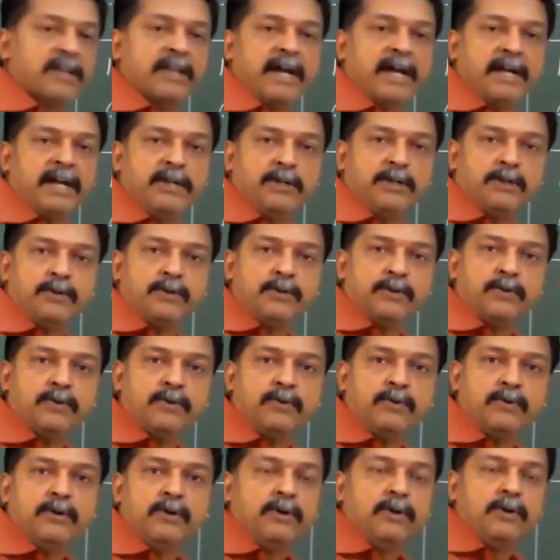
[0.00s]
than
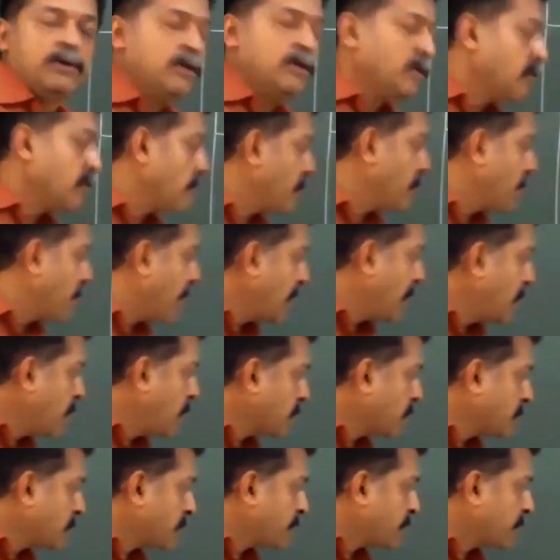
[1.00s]
2, value of the